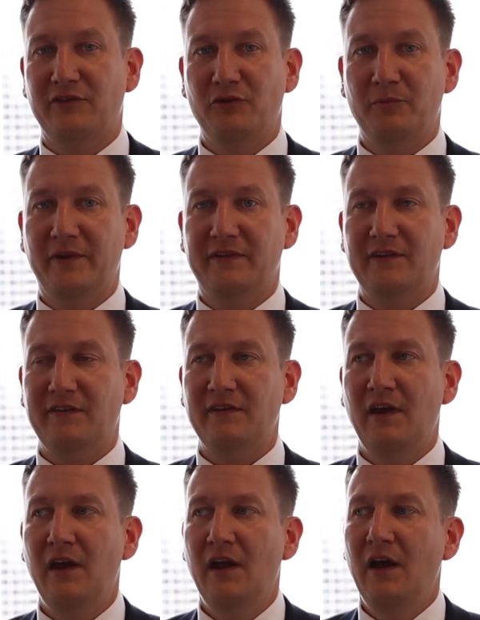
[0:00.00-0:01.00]
to do business.
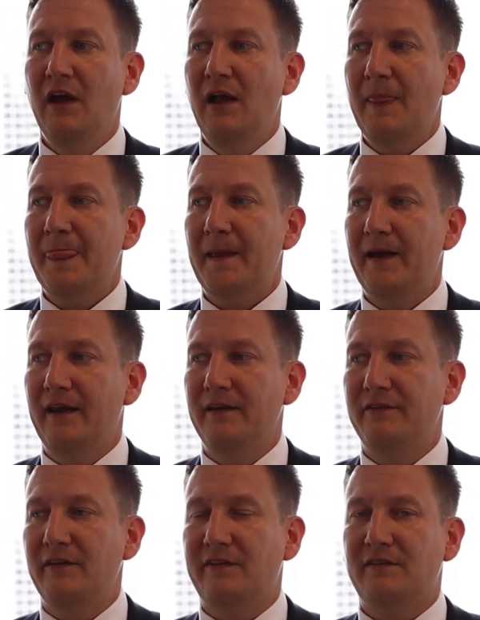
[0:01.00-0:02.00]

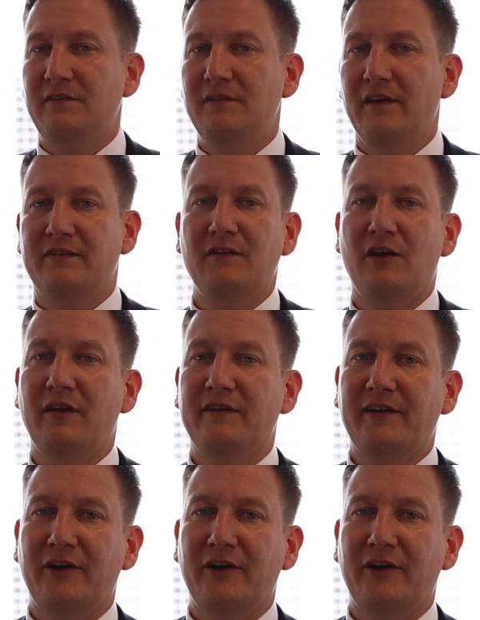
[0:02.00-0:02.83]
And this does not